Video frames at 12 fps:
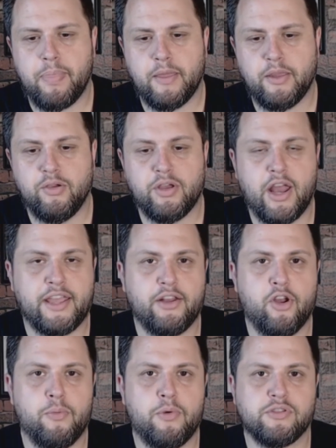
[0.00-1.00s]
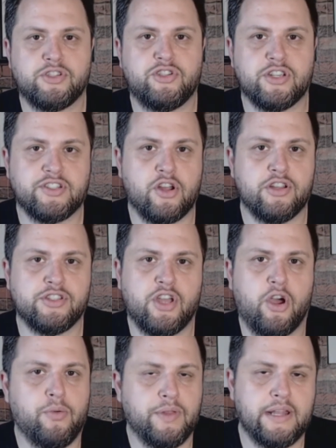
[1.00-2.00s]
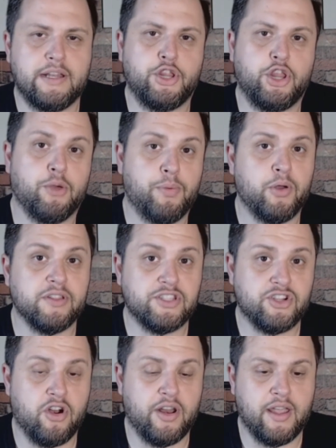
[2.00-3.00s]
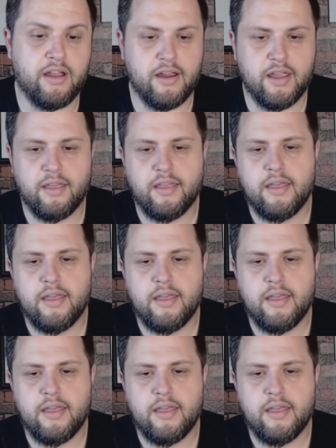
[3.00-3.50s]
can almost just on his own get into the opponent's starting area.